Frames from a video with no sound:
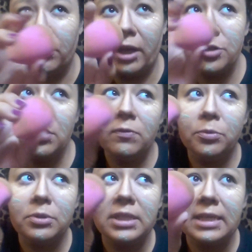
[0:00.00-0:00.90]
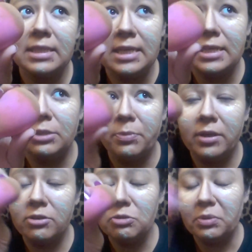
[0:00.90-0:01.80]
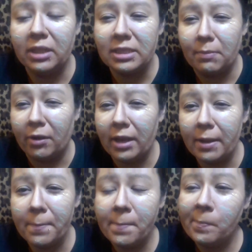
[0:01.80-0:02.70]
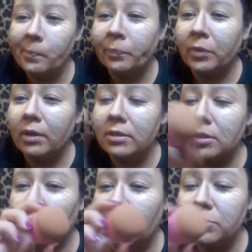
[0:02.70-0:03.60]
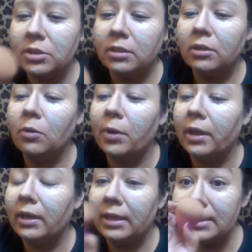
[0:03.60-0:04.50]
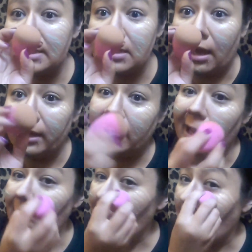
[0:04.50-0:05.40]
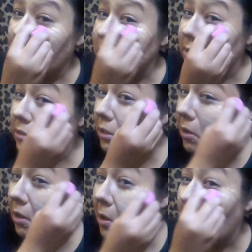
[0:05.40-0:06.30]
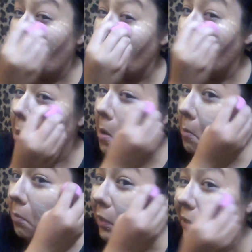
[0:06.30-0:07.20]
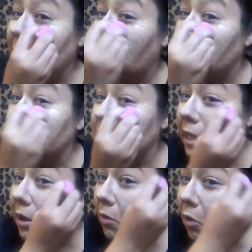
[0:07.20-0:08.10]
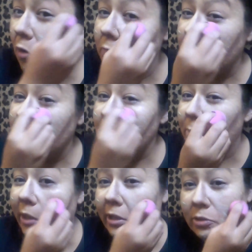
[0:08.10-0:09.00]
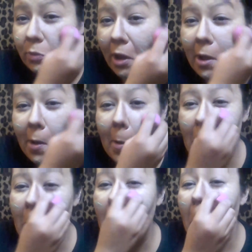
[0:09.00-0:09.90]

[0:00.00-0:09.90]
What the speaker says: I do have a Real Technique sponge, but that's about it. So I'm just gonna go in, and it's not damp, and just blend all this out. Hopefully it blends well.